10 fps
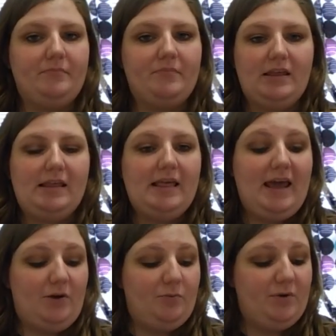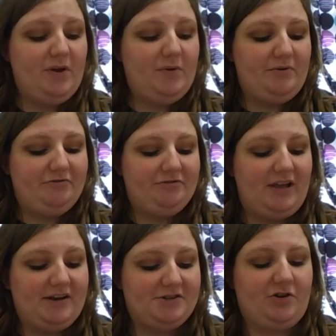And when we reflect
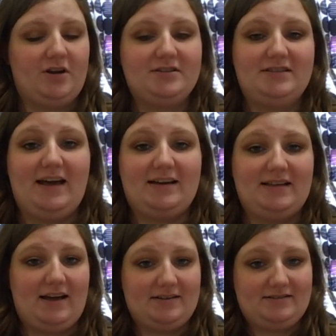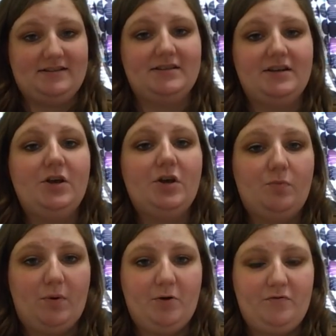across the x-axis, we're
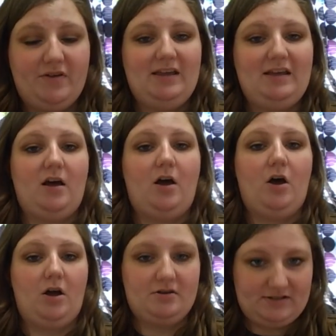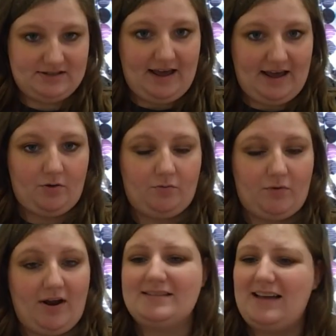moving down, right? It's
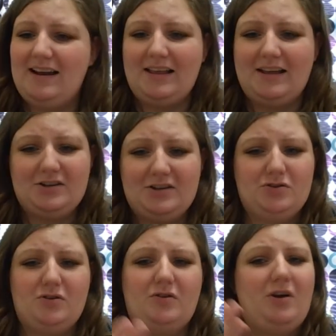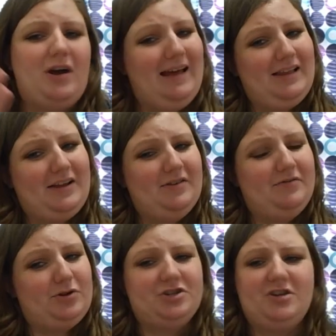kind of like a vertical
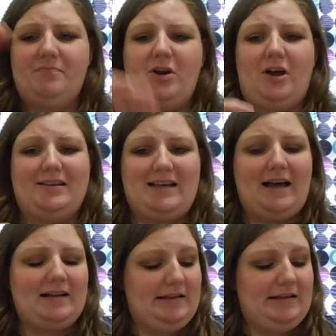shift, but not exactly.